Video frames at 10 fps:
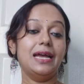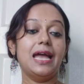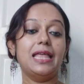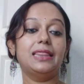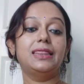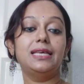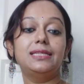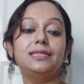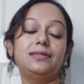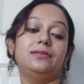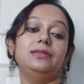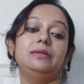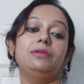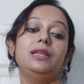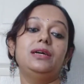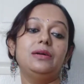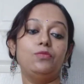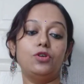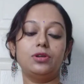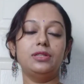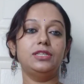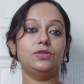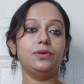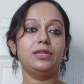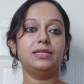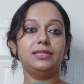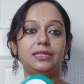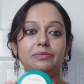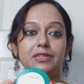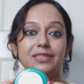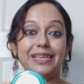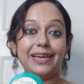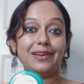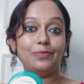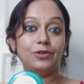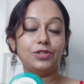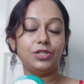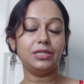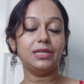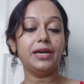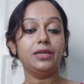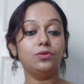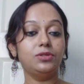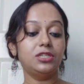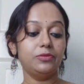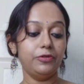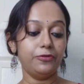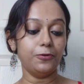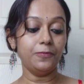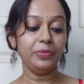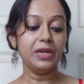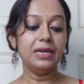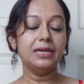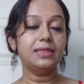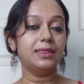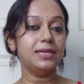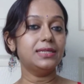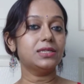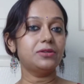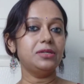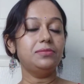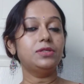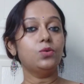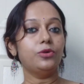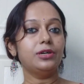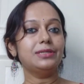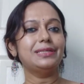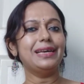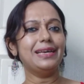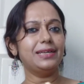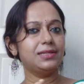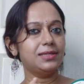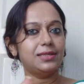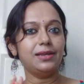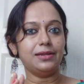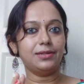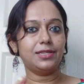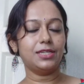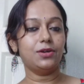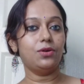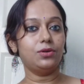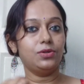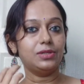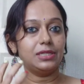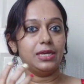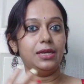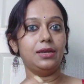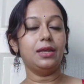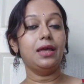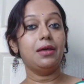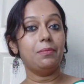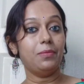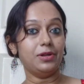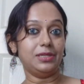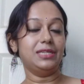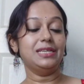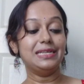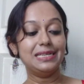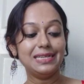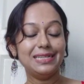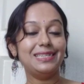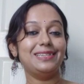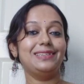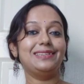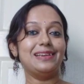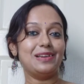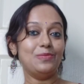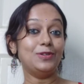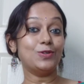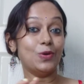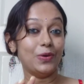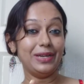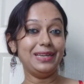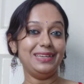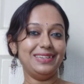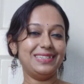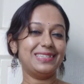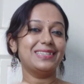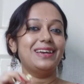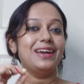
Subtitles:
And this Himalaya bottle, this one, this is my second purchase. I used it before. This cream works excellent on your skin. But since it is a little bit oily, it's